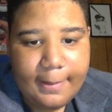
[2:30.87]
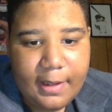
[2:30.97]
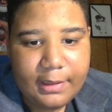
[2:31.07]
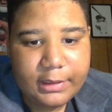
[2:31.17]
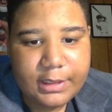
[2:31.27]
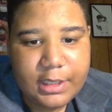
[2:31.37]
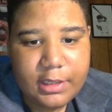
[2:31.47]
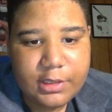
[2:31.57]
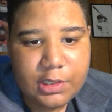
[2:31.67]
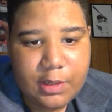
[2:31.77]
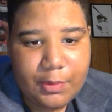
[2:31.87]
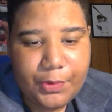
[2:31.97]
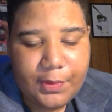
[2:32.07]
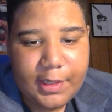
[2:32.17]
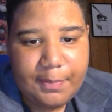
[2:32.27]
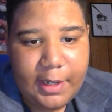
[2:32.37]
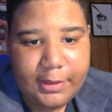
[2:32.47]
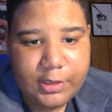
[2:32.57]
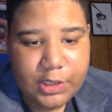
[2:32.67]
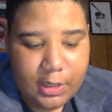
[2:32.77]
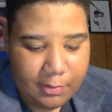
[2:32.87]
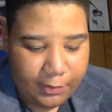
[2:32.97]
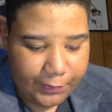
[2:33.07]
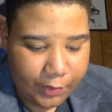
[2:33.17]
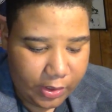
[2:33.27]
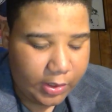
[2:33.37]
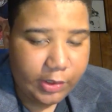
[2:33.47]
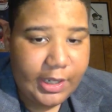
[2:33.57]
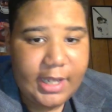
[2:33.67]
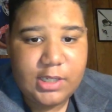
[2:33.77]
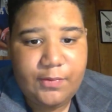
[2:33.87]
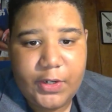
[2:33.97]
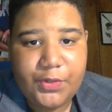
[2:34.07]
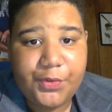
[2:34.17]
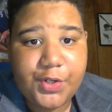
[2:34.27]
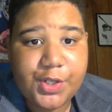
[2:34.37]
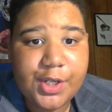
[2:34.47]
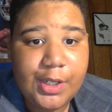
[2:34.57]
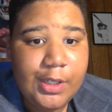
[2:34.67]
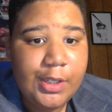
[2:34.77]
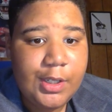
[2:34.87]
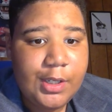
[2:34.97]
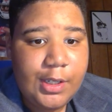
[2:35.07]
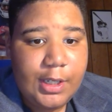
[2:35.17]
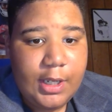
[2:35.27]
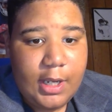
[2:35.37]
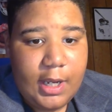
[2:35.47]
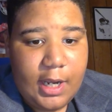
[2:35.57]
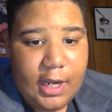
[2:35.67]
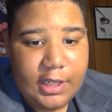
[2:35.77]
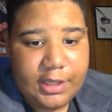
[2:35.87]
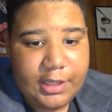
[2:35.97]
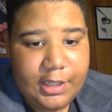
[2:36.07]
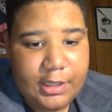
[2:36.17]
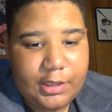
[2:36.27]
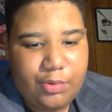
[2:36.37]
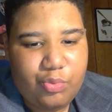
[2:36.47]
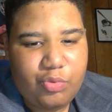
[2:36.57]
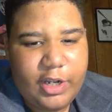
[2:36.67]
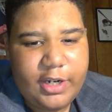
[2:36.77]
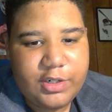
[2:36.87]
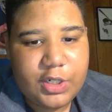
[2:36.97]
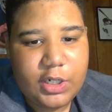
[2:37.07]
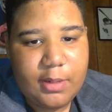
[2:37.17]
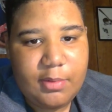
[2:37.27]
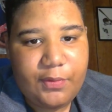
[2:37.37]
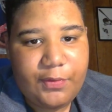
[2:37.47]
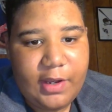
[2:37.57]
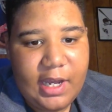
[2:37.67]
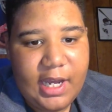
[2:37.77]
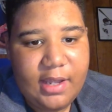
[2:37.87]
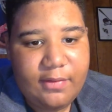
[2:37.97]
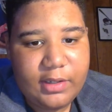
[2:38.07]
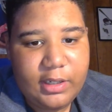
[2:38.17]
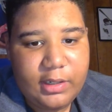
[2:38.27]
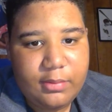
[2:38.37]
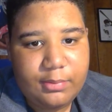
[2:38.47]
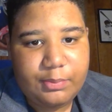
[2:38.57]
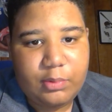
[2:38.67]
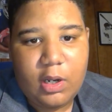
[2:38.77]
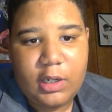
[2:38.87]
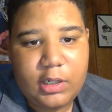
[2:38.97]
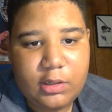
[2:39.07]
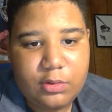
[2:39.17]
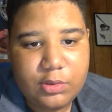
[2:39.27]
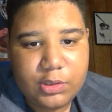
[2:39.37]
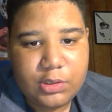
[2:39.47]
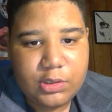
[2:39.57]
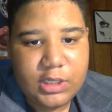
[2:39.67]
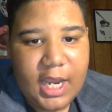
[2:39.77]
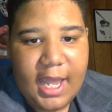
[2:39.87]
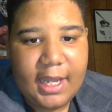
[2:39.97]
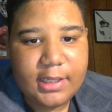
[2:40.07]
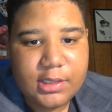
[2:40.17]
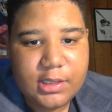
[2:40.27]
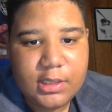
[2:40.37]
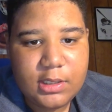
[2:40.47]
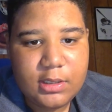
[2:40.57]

And then the Steelers are #3. The Panthers are #4, or that's vice versa. I think the Raiders are #5, and then Broncos, Jags.